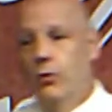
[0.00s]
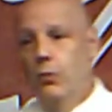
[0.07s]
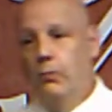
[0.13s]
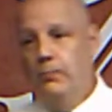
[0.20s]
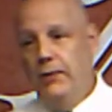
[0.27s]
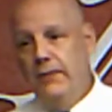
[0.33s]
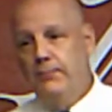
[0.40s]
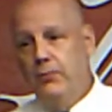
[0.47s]

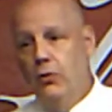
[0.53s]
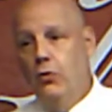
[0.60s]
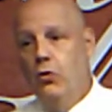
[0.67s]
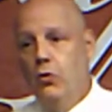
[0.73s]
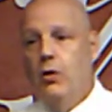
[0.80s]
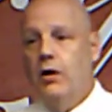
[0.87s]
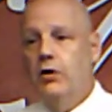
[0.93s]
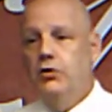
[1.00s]
people
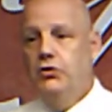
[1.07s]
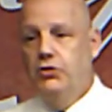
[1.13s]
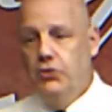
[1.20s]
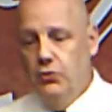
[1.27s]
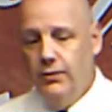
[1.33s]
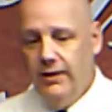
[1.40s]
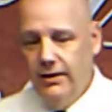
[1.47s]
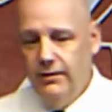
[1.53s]
who are
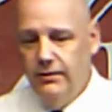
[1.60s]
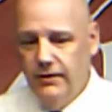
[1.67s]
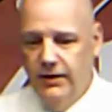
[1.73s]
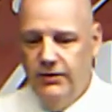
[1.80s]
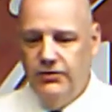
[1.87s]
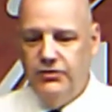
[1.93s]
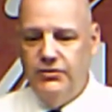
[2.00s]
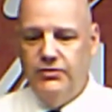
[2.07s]
doing
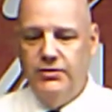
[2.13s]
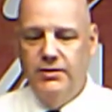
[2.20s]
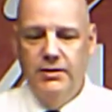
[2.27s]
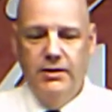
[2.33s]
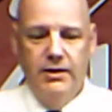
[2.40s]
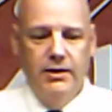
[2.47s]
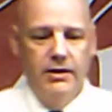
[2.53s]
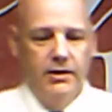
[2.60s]
this,
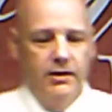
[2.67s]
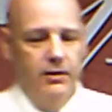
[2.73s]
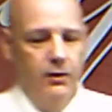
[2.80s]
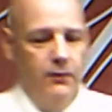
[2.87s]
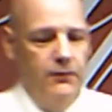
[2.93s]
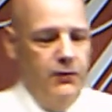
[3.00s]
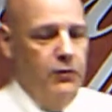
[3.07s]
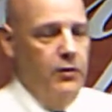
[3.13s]
you know,
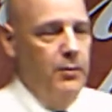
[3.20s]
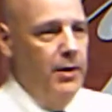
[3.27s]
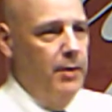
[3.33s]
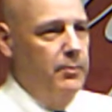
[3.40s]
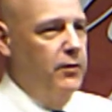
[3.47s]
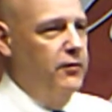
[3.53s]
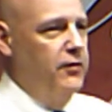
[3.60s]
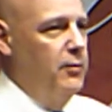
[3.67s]
if you
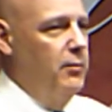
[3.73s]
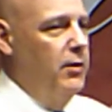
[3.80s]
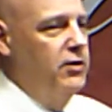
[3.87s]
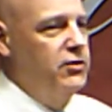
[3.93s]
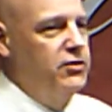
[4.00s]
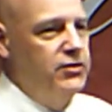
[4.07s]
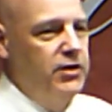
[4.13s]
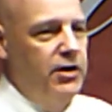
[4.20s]
remember from our
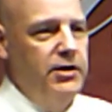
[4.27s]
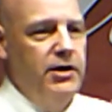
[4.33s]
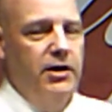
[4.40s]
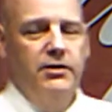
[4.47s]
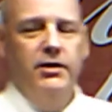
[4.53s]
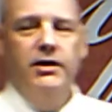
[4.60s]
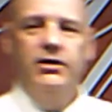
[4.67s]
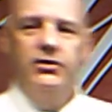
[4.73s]
study on
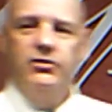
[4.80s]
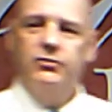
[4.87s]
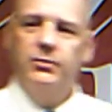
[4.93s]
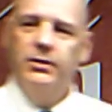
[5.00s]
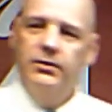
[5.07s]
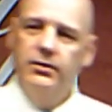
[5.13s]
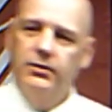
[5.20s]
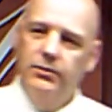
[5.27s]
the history
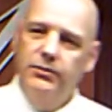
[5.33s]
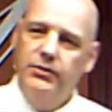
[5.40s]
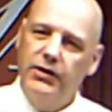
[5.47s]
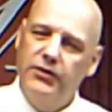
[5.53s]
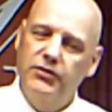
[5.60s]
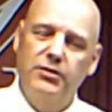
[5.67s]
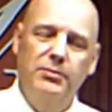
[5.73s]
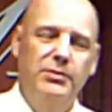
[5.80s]
of the New
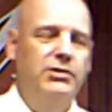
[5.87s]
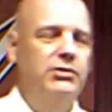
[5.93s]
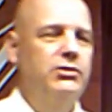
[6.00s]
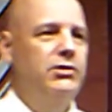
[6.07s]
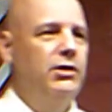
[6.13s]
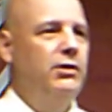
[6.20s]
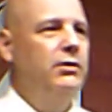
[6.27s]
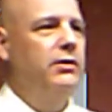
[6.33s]
Testament
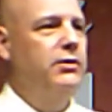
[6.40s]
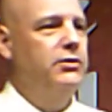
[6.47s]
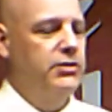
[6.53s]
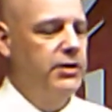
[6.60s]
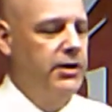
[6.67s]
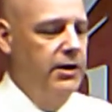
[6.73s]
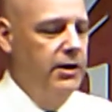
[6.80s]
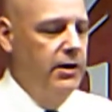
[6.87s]
church,
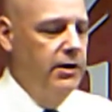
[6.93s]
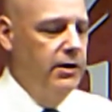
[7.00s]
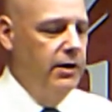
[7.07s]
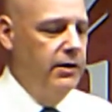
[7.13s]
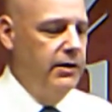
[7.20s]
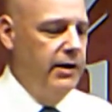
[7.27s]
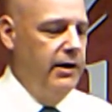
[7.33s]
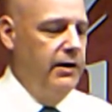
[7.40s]

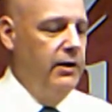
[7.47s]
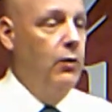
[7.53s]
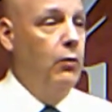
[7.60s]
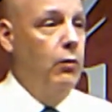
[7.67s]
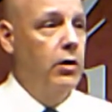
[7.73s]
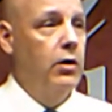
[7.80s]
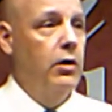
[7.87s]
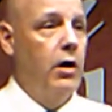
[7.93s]
okay,
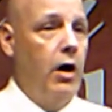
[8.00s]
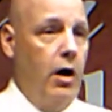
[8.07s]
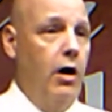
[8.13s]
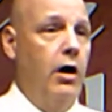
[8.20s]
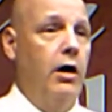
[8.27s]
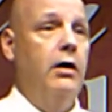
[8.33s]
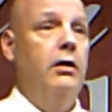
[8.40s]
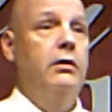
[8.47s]
were
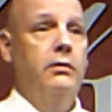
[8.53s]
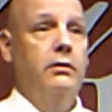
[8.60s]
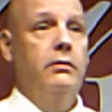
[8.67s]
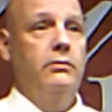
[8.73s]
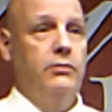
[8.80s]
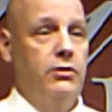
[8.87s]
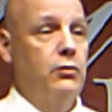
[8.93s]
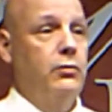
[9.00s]
our
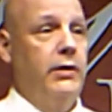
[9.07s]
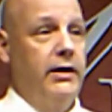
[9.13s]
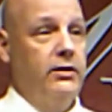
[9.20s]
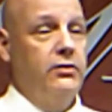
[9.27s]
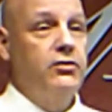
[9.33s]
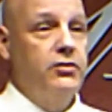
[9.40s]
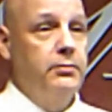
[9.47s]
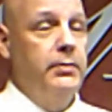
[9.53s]
direct
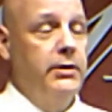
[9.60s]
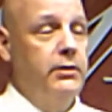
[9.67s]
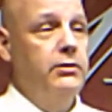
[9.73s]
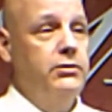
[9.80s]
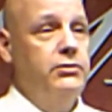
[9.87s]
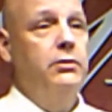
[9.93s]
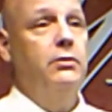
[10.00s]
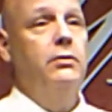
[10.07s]

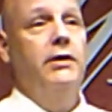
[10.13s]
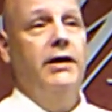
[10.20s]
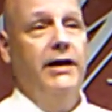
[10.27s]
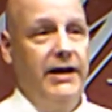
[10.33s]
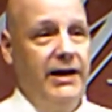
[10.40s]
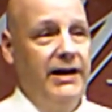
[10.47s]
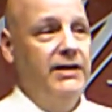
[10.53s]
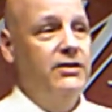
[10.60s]
spiritual
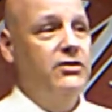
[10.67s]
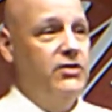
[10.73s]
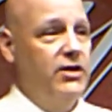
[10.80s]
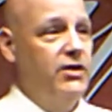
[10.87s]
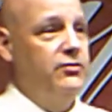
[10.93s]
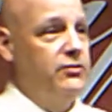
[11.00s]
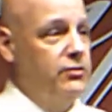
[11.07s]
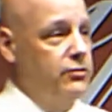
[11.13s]

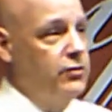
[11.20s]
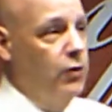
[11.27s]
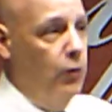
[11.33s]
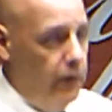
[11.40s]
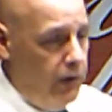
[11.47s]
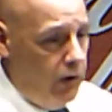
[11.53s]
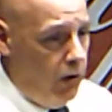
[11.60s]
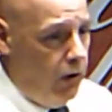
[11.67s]
ancestors
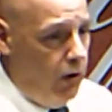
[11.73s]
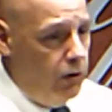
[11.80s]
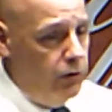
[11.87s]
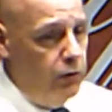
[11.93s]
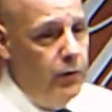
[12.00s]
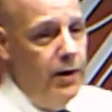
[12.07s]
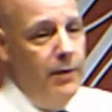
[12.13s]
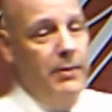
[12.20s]
going all
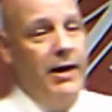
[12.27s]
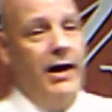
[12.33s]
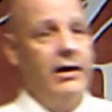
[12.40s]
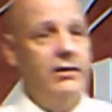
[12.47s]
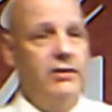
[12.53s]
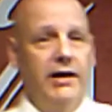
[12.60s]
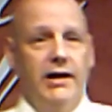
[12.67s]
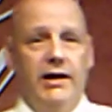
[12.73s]
the way back
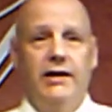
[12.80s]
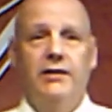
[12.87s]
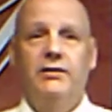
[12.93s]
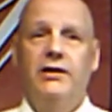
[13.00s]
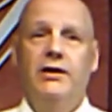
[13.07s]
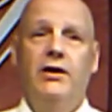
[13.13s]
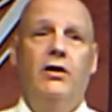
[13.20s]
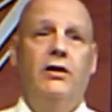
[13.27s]
to
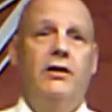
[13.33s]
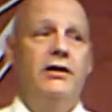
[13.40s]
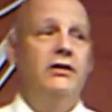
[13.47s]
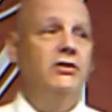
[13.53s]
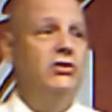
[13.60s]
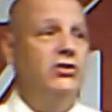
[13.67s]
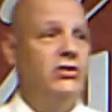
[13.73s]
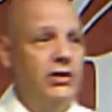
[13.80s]
Antioch
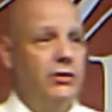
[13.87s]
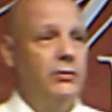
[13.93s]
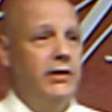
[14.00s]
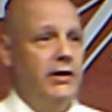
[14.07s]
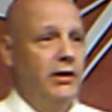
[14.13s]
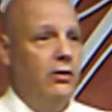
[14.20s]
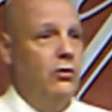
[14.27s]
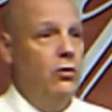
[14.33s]
in
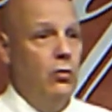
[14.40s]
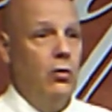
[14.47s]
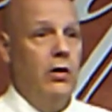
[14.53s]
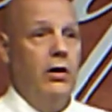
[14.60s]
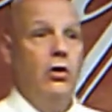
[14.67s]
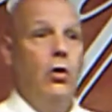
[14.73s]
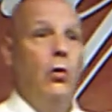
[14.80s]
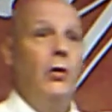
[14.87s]
Syria who are
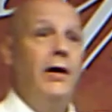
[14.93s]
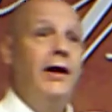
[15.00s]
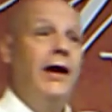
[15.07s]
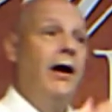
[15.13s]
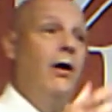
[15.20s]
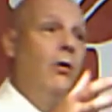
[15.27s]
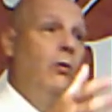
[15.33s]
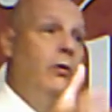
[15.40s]
going
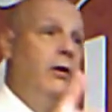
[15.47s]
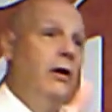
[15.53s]
out